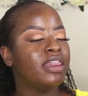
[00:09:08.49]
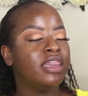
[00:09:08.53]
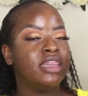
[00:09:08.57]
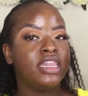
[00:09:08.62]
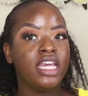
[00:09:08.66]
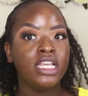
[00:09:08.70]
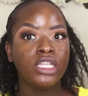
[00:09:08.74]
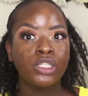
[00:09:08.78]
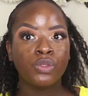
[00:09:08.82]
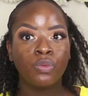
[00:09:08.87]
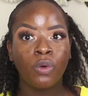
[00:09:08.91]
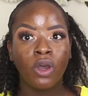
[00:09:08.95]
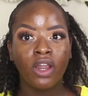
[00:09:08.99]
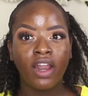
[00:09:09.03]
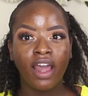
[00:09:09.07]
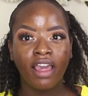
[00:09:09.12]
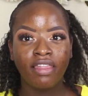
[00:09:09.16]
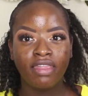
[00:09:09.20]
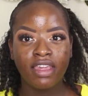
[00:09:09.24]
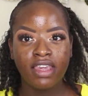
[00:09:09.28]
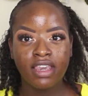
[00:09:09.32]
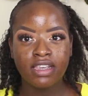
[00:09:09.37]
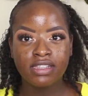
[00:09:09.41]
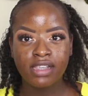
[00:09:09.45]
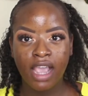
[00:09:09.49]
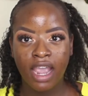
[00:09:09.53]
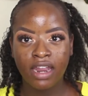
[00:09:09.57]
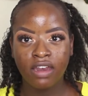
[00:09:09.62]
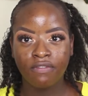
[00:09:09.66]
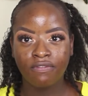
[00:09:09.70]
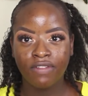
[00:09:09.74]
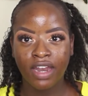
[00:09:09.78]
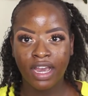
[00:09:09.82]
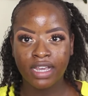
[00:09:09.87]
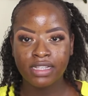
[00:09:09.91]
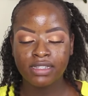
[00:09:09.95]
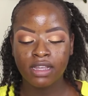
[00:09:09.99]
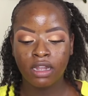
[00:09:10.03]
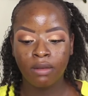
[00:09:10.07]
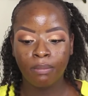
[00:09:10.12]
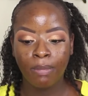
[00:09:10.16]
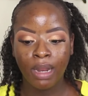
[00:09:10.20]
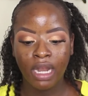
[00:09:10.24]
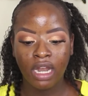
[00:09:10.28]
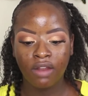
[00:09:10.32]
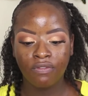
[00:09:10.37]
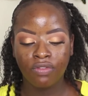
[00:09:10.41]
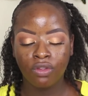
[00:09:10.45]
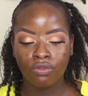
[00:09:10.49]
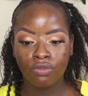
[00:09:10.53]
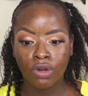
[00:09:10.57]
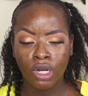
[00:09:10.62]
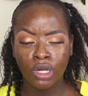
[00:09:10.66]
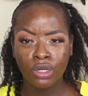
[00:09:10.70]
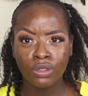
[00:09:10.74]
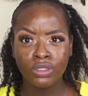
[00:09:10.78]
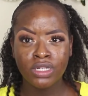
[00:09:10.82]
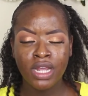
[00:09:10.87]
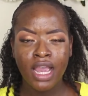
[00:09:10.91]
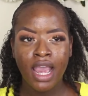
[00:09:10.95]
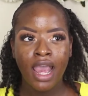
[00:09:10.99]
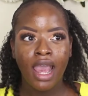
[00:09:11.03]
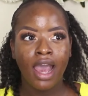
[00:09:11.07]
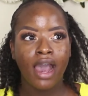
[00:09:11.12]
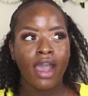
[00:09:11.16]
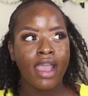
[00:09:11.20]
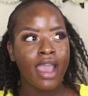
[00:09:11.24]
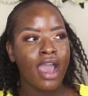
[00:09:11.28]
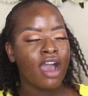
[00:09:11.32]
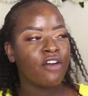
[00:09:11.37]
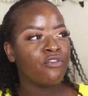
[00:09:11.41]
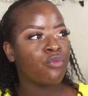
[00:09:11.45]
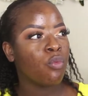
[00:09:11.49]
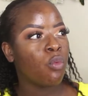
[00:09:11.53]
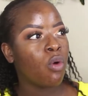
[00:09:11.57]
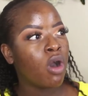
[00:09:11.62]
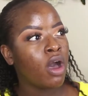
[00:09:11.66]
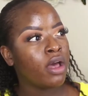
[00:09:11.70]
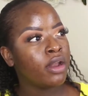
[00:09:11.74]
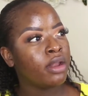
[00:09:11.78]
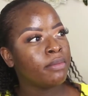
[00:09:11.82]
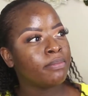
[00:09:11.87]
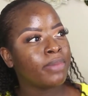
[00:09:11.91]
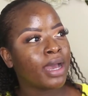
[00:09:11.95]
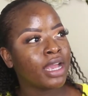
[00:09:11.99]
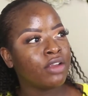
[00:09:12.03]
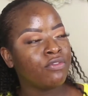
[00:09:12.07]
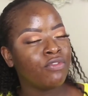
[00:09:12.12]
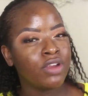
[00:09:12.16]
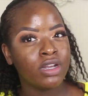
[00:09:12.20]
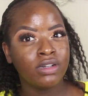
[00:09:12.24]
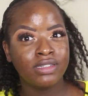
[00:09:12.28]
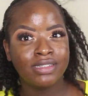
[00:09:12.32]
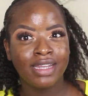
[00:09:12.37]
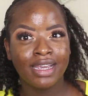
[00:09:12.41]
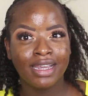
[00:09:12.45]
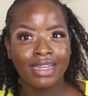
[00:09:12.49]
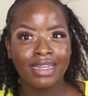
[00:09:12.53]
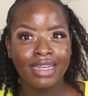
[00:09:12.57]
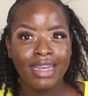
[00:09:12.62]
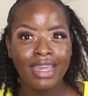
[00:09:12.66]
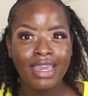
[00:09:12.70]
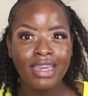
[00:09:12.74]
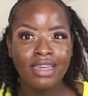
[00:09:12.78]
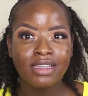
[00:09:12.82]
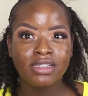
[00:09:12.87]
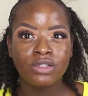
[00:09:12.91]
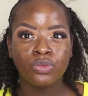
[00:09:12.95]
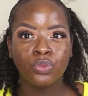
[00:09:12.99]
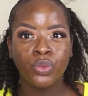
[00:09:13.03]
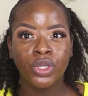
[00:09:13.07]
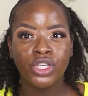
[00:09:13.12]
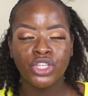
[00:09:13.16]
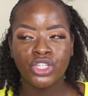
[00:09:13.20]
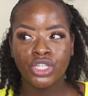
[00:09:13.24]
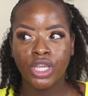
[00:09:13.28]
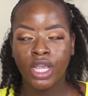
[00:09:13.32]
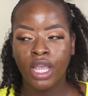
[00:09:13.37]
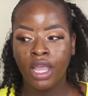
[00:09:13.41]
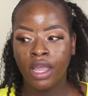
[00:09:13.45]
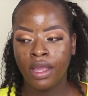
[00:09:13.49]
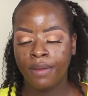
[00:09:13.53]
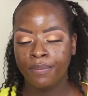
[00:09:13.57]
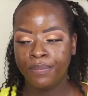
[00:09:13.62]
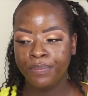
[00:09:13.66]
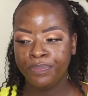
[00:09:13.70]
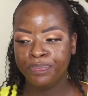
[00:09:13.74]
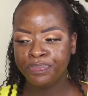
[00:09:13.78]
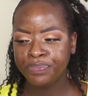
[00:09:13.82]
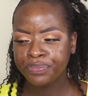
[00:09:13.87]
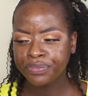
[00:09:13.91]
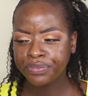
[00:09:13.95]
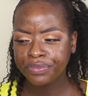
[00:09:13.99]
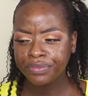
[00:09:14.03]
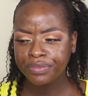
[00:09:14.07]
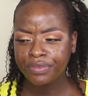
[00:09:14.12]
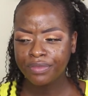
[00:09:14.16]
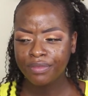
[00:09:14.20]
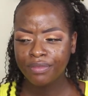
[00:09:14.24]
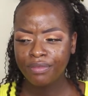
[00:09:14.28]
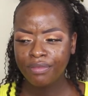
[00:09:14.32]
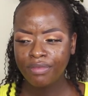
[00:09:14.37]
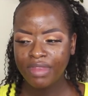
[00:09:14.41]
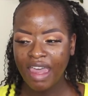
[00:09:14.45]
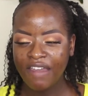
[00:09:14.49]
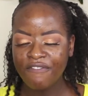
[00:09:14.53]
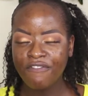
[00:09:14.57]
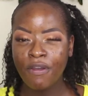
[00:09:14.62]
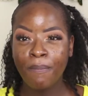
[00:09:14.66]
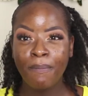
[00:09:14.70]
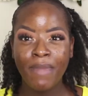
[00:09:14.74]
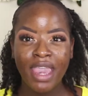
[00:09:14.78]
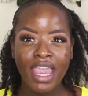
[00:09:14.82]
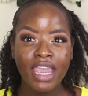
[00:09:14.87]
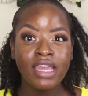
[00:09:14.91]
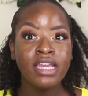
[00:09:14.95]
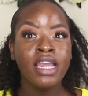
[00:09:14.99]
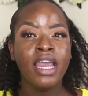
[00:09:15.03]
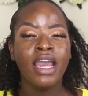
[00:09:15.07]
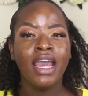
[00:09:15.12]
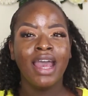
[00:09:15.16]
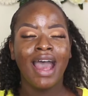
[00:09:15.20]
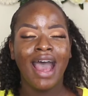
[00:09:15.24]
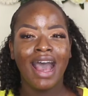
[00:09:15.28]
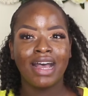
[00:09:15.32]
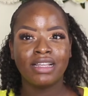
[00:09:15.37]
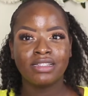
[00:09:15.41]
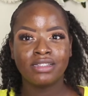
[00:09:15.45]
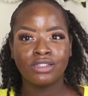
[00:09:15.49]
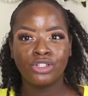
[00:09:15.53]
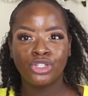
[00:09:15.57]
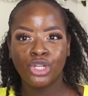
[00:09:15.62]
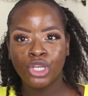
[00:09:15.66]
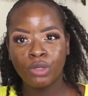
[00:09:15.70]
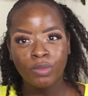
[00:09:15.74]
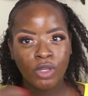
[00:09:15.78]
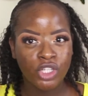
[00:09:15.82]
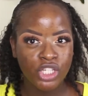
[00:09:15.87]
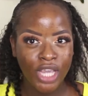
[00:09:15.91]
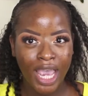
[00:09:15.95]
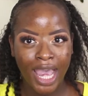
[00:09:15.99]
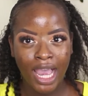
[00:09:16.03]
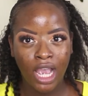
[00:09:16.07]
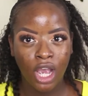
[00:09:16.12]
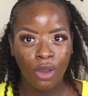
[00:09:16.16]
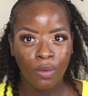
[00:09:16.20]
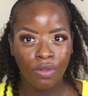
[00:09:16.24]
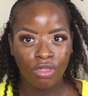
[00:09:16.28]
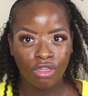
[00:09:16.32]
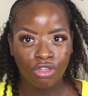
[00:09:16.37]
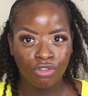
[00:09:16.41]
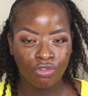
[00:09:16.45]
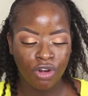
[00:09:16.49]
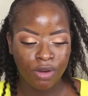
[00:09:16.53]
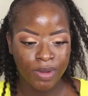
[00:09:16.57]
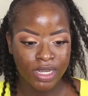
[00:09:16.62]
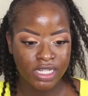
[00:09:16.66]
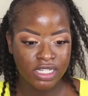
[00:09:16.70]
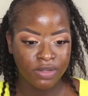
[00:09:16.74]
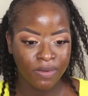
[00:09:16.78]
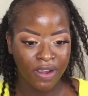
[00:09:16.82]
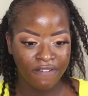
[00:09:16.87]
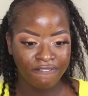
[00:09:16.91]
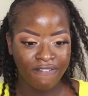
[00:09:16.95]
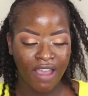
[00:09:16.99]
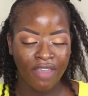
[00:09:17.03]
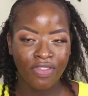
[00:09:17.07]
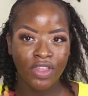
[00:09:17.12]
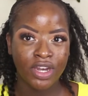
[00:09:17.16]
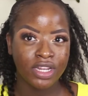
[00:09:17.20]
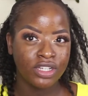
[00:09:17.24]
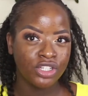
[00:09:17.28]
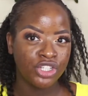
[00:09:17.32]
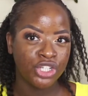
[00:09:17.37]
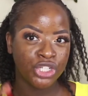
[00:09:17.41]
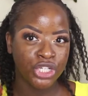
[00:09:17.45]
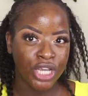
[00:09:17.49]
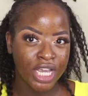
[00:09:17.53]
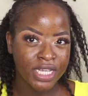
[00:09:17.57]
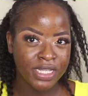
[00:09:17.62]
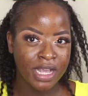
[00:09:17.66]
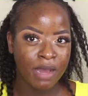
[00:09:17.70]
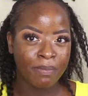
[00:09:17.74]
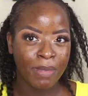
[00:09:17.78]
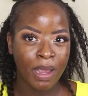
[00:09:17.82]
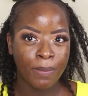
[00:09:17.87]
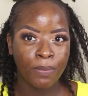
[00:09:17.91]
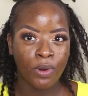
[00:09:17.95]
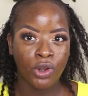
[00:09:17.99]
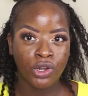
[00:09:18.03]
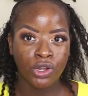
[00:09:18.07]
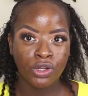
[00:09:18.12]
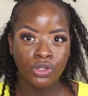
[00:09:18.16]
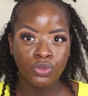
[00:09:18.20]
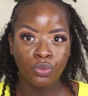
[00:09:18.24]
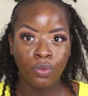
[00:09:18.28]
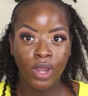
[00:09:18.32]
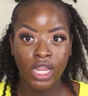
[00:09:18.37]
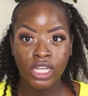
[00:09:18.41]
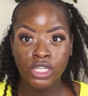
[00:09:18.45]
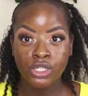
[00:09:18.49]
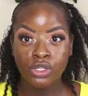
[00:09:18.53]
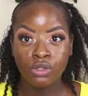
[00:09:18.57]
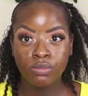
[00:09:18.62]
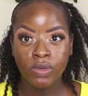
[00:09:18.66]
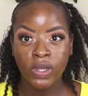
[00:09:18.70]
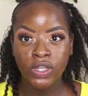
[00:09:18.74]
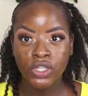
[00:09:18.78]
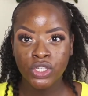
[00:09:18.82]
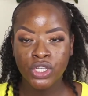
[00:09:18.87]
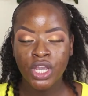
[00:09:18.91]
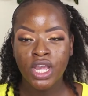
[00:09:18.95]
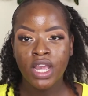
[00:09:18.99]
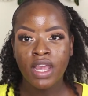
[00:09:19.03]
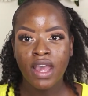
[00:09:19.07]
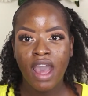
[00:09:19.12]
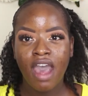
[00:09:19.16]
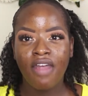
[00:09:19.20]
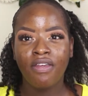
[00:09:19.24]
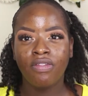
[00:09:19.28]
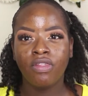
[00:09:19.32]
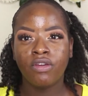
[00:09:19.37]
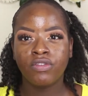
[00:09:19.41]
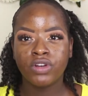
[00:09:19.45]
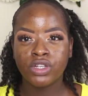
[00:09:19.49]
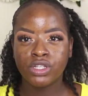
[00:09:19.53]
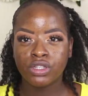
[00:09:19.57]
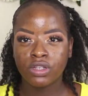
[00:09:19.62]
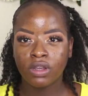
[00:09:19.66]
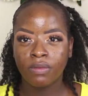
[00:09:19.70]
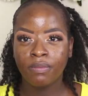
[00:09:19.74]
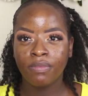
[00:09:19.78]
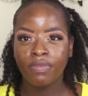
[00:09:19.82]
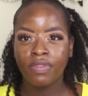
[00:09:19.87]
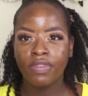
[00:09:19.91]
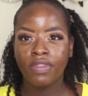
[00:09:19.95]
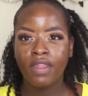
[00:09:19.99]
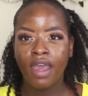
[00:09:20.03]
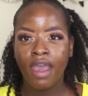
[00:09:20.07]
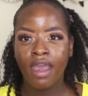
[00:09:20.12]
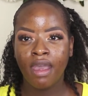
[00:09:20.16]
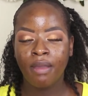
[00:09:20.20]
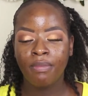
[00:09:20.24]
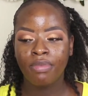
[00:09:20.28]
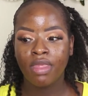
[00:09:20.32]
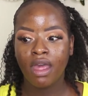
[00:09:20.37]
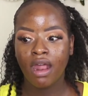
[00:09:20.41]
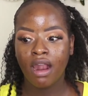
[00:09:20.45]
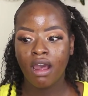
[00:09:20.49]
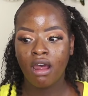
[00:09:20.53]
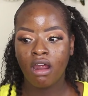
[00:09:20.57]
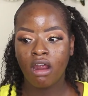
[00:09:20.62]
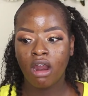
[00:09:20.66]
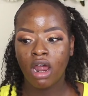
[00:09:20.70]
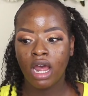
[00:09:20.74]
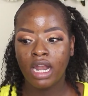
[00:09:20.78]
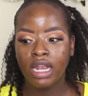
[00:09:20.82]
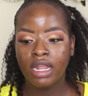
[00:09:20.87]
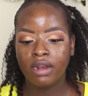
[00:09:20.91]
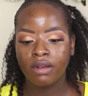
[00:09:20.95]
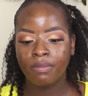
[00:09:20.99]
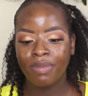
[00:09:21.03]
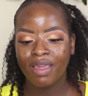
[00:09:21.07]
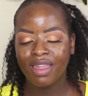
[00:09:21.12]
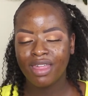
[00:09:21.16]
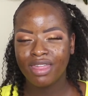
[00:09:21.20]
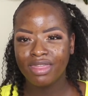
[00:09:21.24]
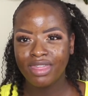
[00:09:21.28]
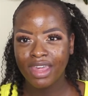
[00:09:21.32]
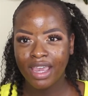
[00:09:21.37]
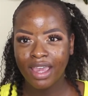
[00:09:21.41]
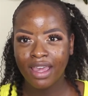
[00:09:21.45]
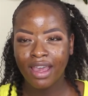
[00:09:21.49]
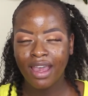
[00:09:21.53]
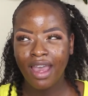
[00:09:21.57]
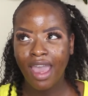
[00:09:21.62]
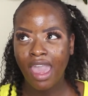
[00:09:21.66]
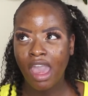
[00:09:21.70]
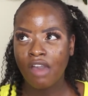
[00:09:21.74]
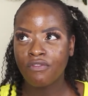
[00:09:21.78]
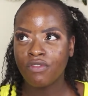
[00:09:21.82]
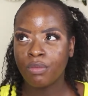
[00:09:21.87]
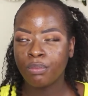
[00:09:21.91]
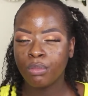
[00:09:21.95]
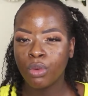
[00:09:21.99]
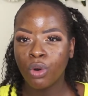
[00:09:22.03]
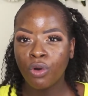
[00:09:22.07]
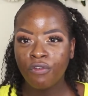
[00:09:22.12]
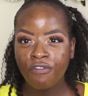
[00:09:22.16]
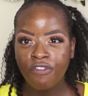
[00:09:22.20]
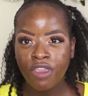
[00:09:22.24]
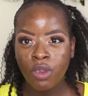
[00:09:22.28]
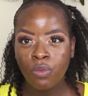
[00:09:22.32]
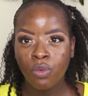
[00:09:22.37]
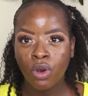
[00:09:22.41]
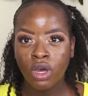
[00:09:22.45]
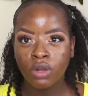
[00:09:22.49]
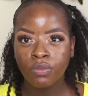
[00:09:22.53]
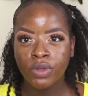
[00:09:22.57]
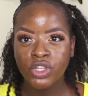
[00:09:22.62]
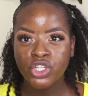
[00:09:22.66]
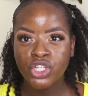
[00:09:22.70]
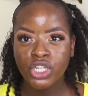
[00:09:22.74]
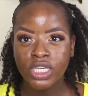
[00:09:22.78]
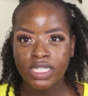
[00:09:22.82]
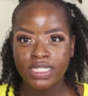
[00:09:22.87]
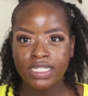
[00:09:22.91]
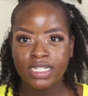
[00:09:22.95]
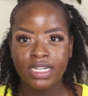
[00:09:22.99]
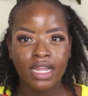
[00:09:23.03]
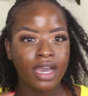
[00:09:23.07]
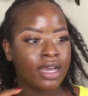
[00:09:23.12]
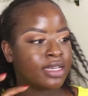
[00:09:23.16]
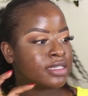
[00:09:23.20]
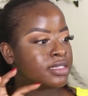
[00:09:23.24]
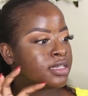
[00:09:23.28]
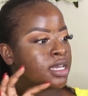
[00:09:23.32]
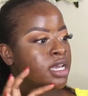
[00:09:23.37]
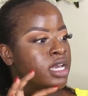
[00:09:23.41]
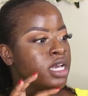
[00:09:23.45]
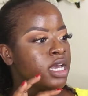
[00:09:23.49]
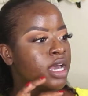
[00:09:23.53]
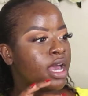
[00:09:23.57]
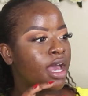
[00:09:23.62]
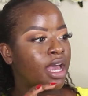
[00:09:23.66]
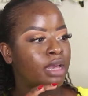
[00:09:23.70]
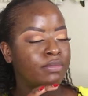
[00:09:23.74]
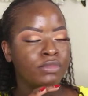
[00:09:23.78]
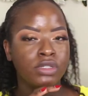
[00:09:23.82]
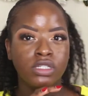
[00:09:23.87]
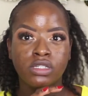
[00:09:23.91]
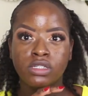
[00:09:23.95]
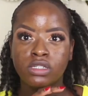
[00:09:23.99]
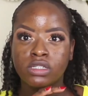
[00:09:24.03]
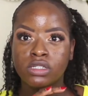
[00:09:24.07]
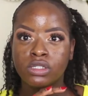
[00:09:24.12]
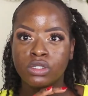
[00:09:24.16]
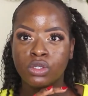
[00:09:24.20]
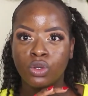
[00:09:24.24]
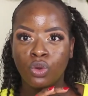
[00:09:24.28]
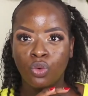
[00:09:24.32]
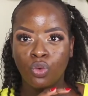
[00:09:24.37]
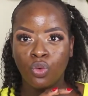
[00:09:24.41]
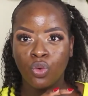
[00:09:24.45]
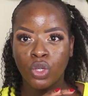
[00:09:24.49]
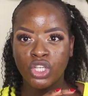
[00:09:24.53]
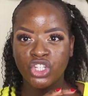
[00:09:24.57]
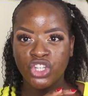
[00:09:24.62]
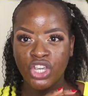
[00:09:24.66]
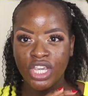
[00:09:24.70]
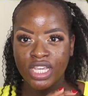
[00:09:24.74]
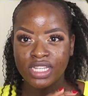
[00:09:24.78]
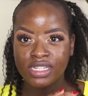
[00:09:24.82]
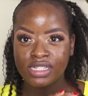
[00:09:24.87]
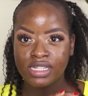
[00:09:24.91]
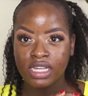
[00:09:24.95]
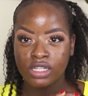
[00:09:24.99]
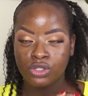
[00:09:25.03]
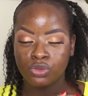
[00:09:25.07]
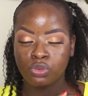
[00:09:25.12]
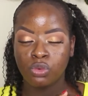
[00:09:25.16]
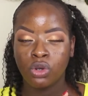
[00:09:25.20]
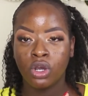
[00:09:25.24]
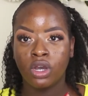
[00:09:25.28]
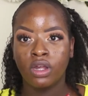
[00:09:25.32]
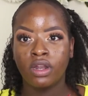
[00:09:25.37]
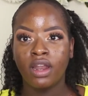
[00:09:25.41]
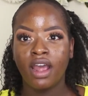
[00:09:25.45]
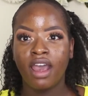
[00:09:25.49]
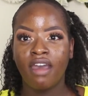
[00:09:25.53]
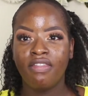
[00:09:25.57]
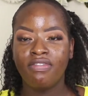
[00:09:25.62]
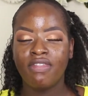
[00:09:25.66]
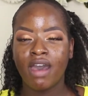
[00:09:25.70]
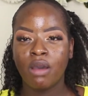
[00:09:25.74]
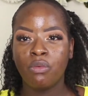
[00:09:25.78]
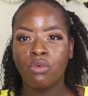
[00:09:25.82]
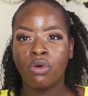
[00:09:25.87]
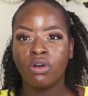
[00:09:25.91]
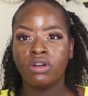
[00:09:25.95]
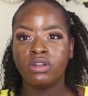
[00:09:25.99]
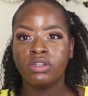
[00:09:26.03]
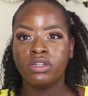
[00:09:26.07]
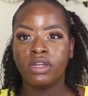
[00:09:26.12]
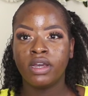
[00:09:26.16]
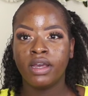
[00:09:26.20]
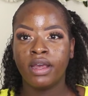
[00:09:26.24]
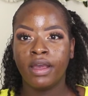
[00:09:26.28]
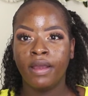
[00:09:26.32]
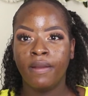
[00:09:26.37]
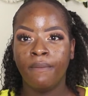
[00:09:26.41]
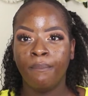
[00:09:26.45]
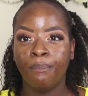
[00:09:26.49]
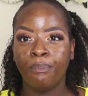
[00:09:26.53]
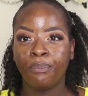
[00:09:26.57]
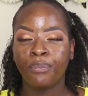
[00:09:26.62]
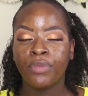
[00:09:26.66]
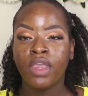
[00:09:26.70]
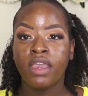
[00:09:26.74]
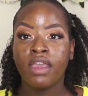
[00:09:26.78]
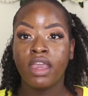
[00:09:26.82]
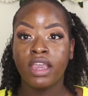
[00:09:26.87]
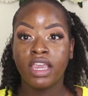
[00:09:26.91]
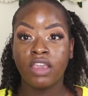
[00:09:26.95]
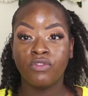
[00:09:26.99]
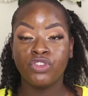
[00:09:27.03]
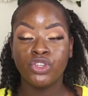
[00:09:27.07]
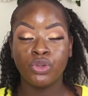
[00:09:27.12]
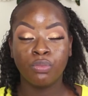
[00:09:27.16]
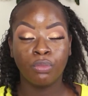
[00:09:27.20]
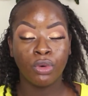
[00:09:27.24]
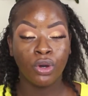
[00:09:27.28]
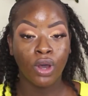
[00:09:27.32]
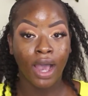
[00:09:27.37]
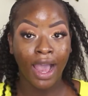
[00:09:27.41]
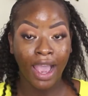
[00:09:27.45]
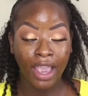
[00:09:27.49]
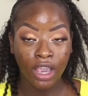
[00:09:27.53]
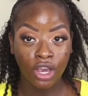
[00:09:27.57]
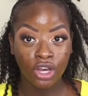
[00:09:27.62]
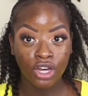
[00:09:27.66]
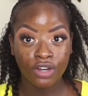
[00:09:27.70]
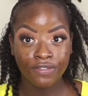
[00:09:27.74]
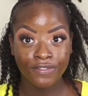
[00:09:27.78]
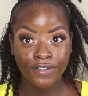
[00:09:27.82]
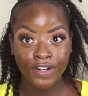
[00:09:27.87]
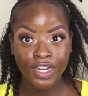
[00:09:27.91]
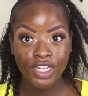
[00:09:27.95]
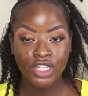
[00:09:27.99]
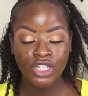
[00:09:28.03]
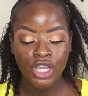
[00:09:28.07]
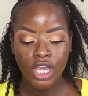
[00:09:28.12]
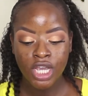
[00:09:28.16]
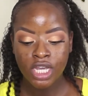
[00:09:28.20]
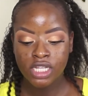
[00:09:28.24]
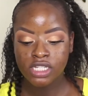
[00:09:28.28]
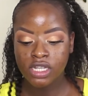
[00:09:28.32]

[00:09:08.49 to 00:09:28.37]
This one I think is kind of nice and middle of the road. I have one by Real Techniques, which for me has too much air going through it, so I find that it shears out my product way too much. And then there are some that are a little bit thicker. I have a Morphe one which isn't as squishy as this one, and that one it gives you more high coverage.